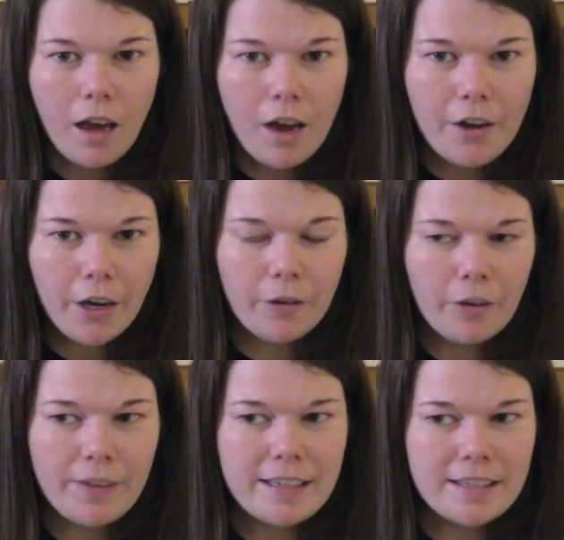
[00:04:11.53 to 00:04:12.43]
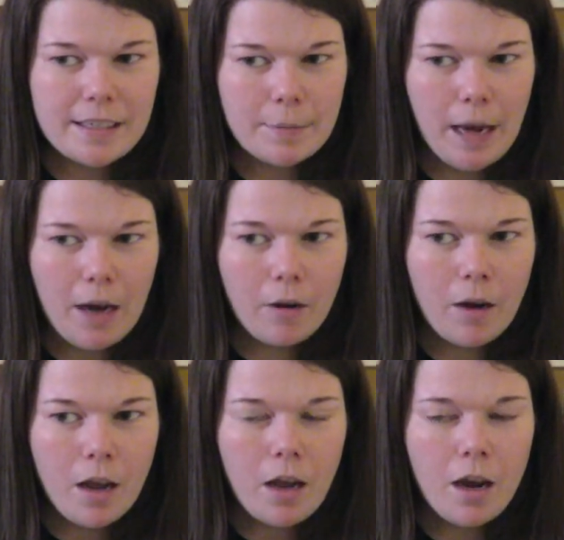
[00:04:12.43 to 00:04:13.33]
A note on this as
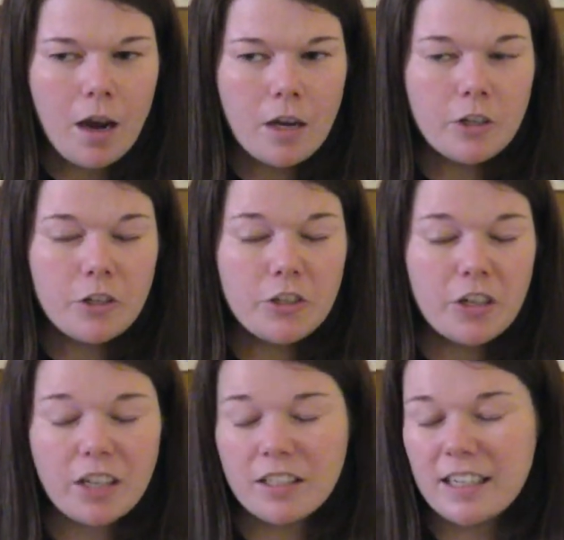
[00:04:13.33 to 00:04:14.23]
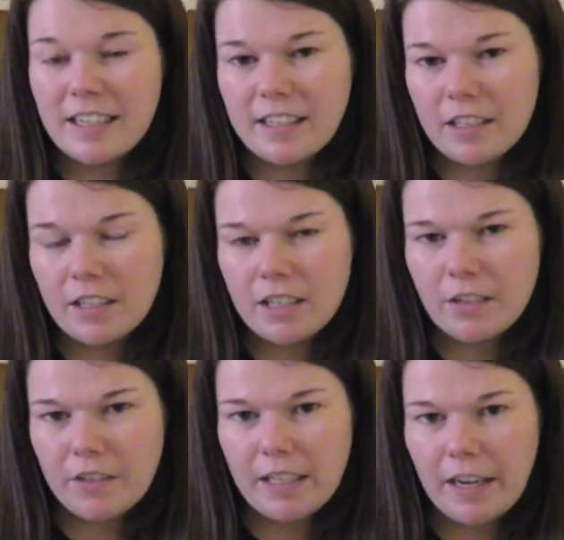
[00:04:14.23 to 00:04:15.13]
well. Just listen to
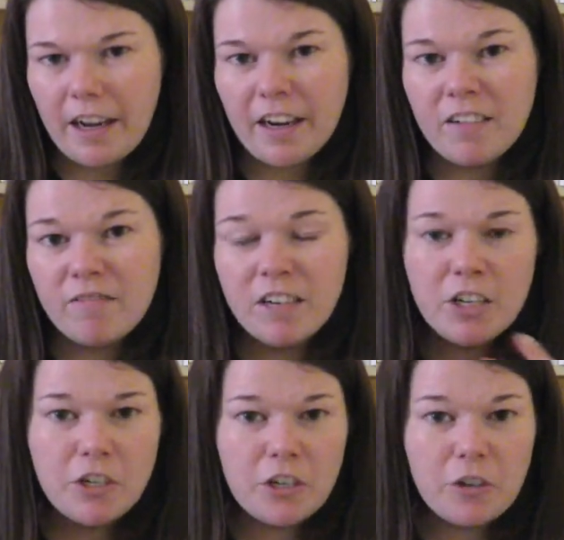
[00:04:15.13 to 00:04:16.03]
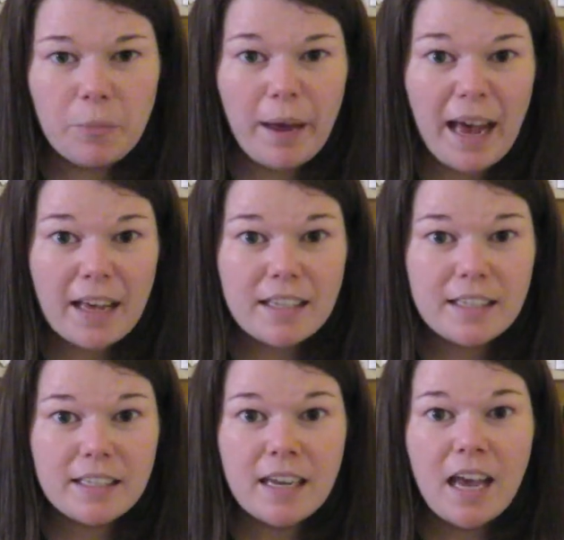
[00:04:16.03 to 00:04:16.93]
the video, do your
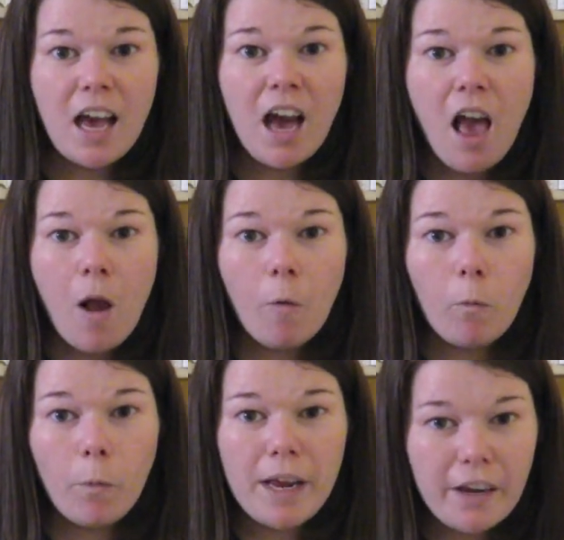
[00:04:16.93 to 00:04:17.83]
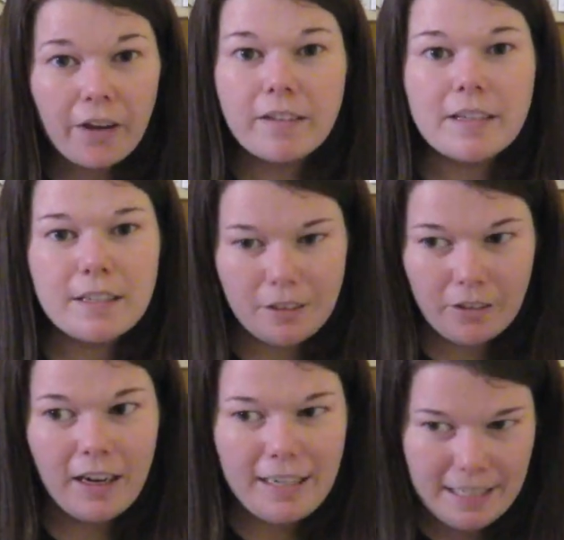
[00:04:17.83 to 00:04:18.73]
best. We know this is
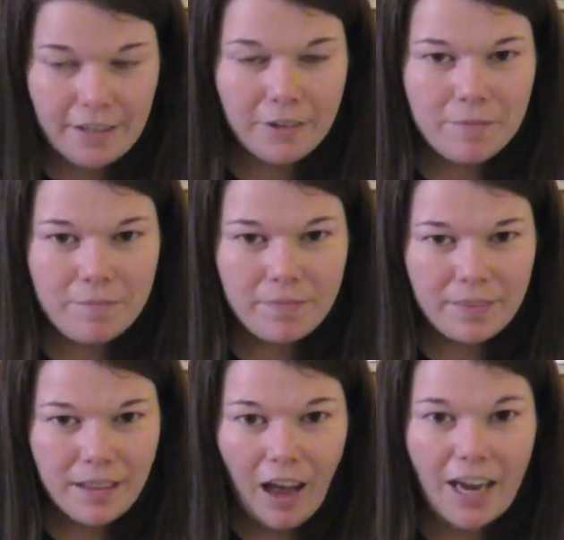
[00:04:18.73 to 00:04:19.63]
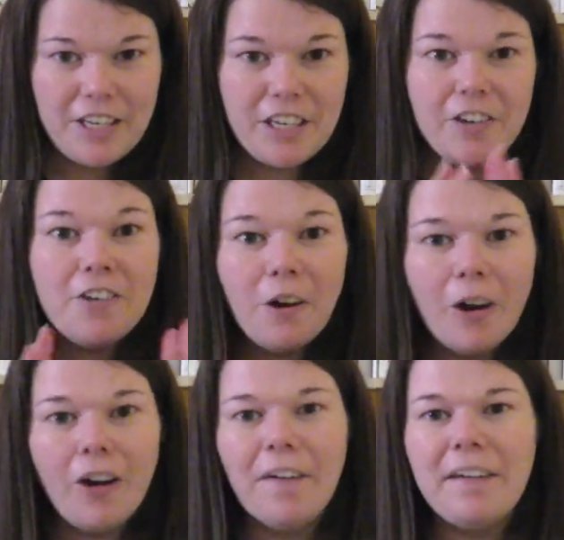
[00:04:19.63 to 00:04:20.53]
not ideal. I did
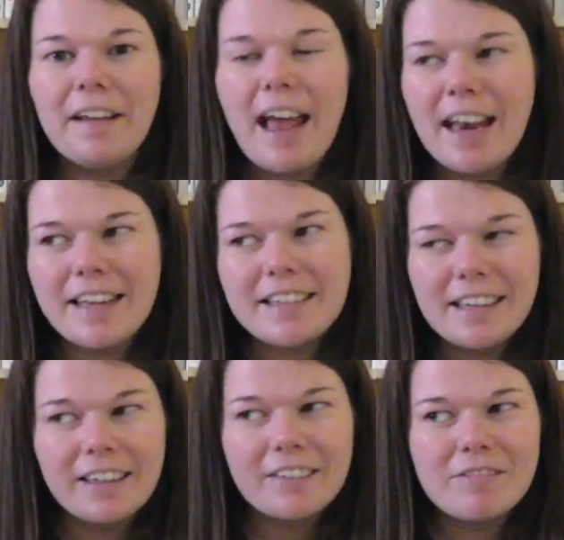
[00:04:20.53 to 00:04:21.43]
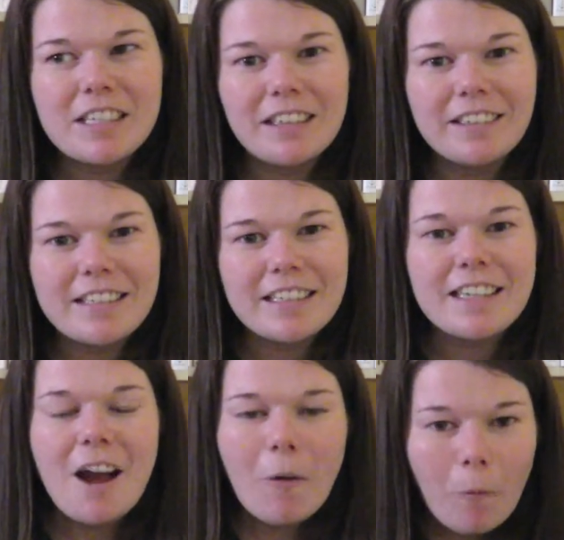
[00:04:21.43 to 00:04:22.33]
not, under any
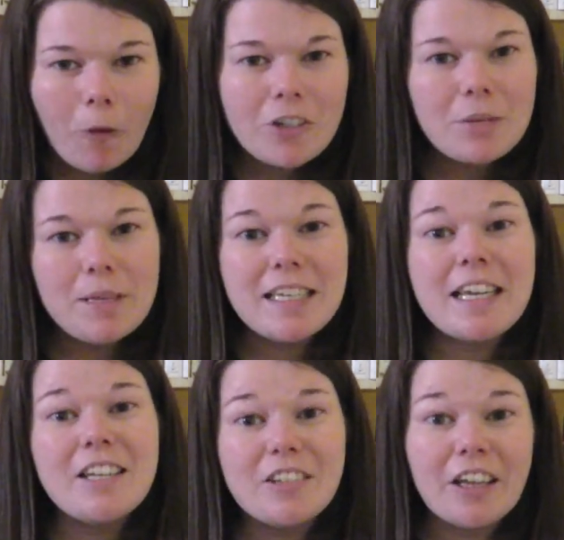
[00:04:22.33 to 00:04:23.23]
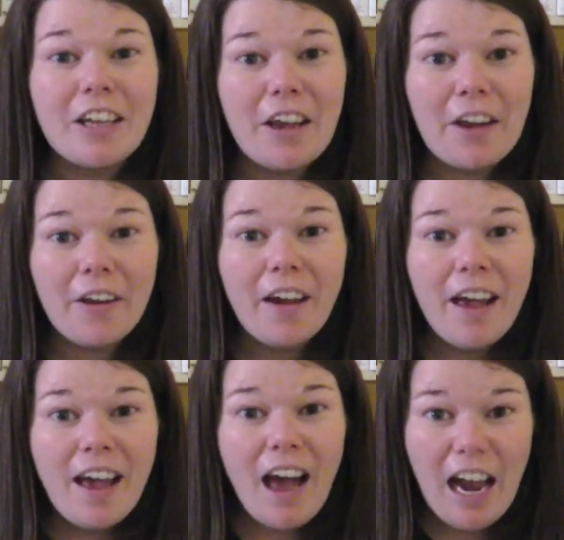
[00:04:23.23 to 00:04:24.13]
circumstances, want to be teaching you
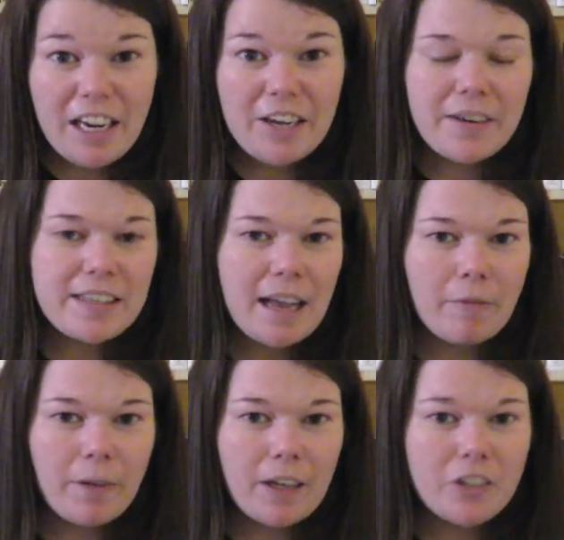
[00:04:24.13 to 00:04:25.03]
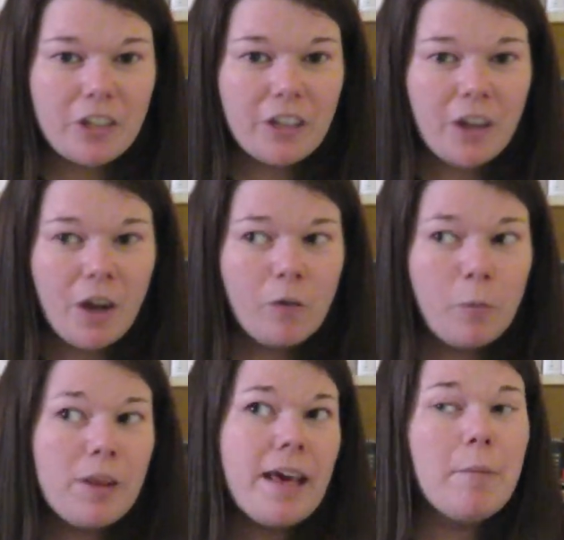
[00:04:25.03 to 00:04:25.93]
a new exam question
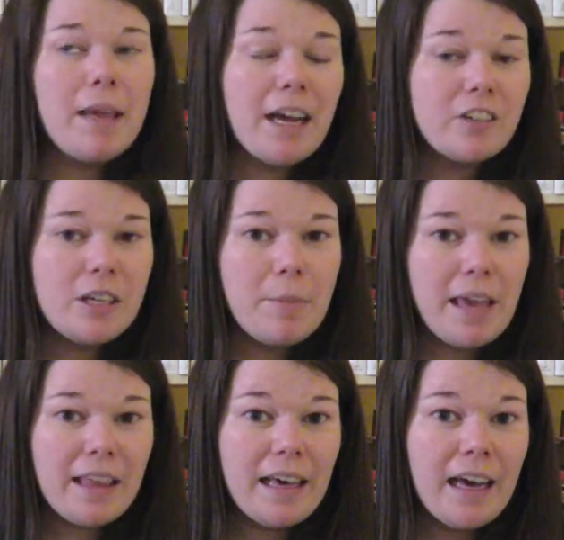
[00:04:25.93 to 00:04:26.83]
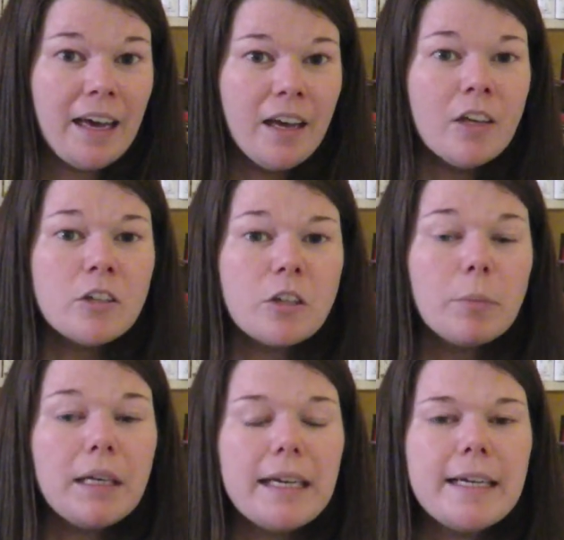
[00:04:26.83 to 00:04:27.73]
without me actually being there. So
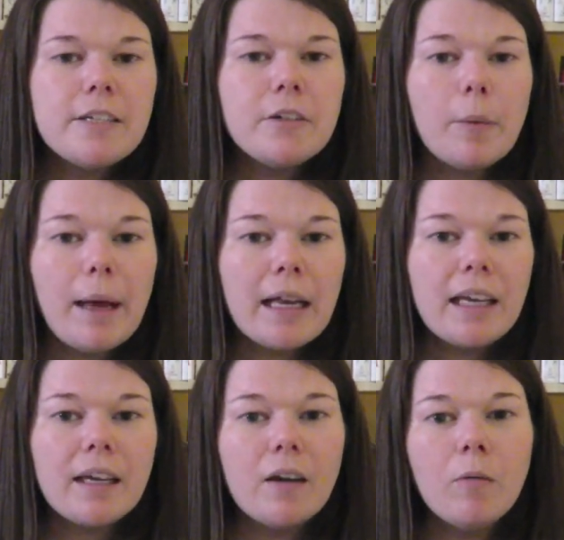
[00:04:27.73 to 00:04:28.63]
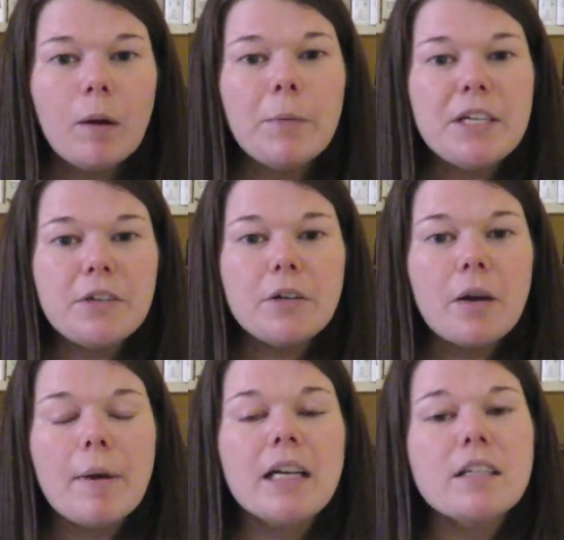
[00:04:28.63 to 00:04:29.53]
please do not panic. When we do
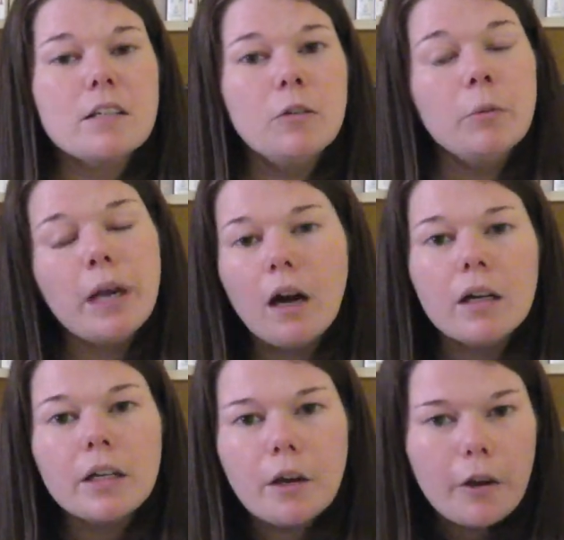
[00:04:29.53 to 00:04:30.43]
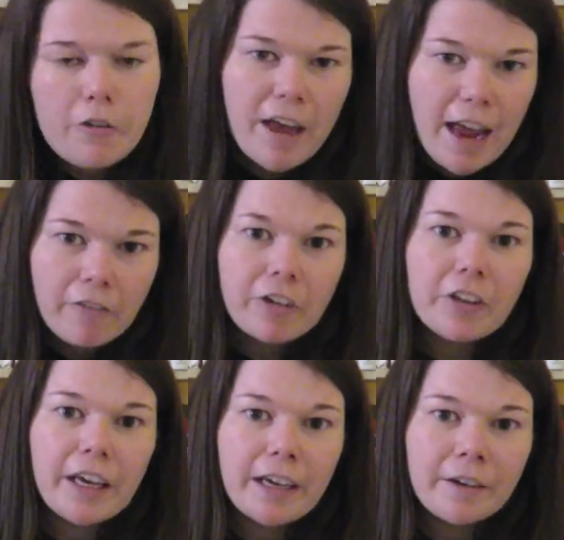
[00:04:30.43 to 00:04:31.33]
come back to school, we are going to go over
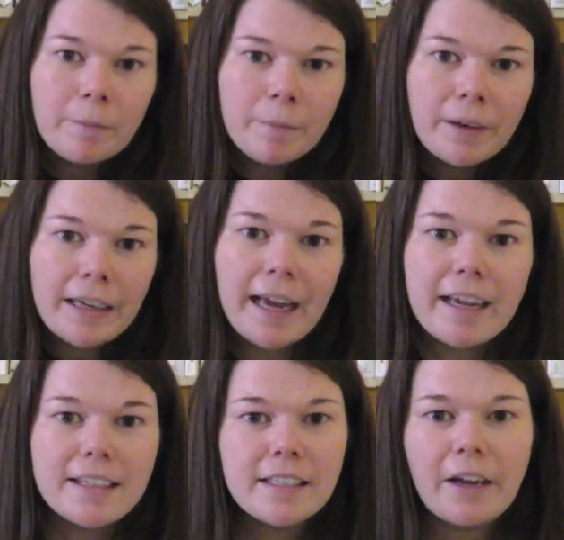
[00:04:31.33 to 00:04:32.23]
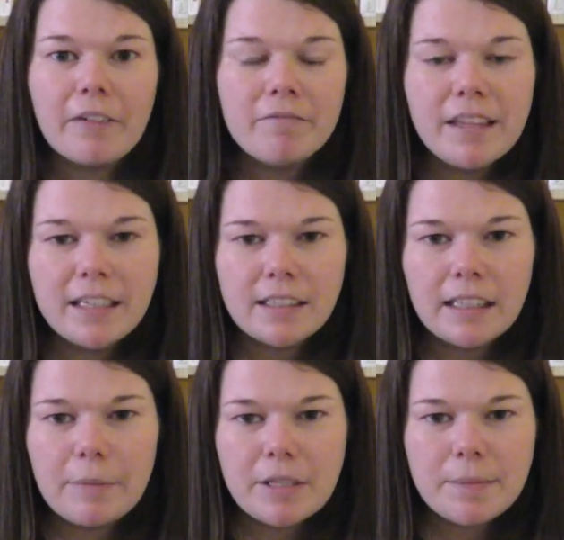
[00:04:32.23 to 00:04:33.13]
everything. Okay, so next
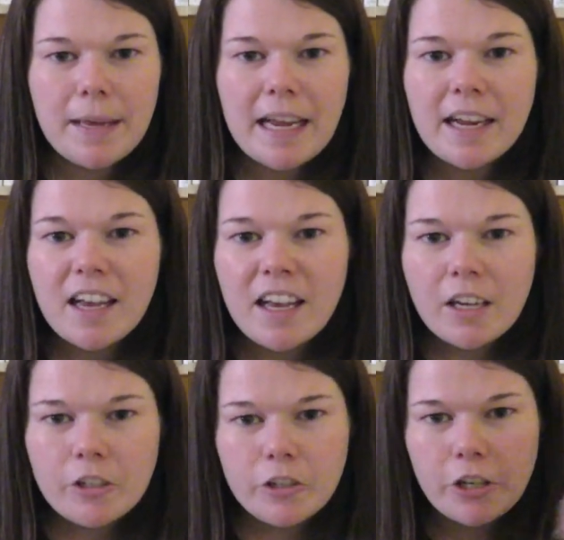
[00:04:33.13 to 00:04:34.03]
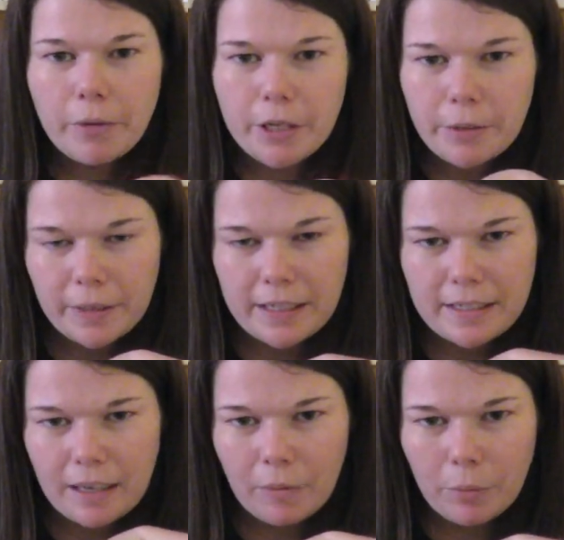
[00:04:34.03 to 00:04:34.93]
clip is me showing you an
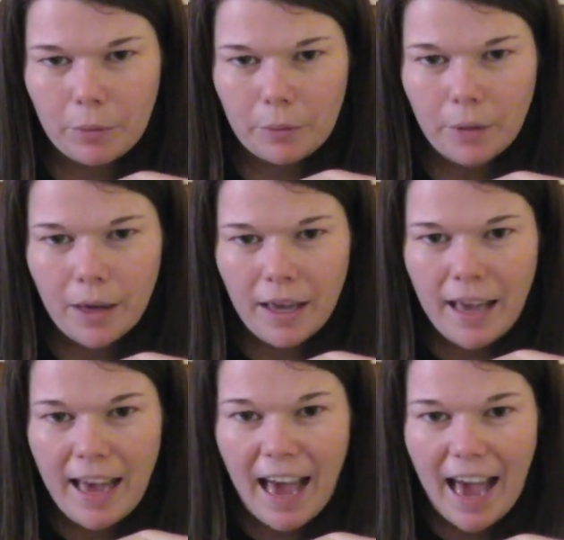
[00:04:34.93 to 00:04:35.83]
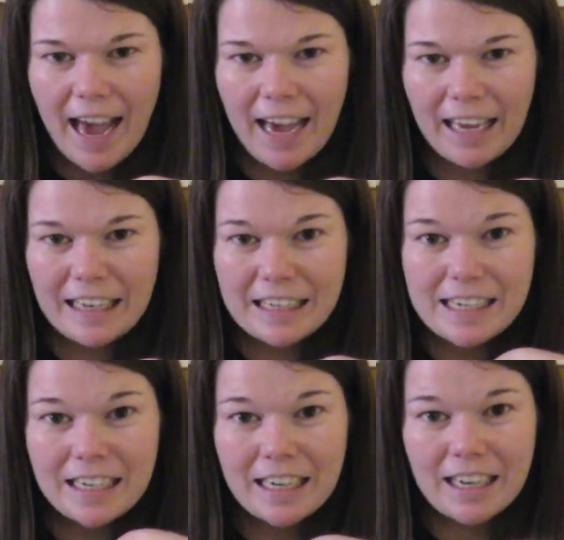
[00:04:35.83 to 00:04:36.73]
example
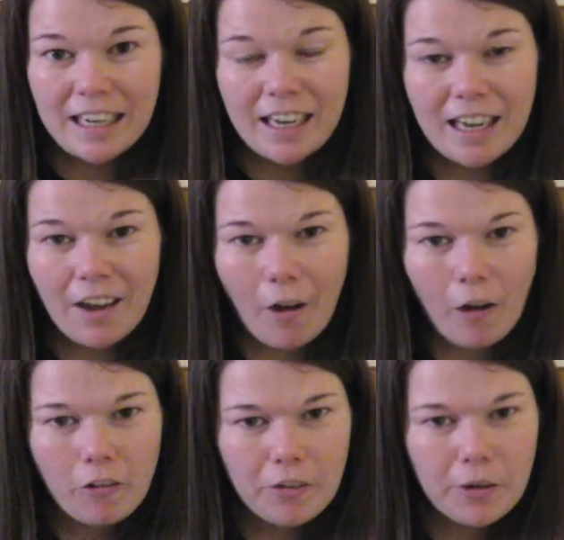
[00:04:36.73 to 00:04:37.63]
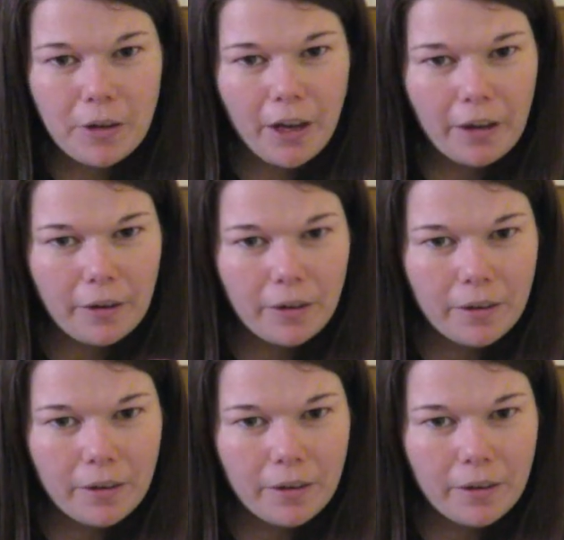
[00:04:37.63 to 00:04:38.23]
and off you go.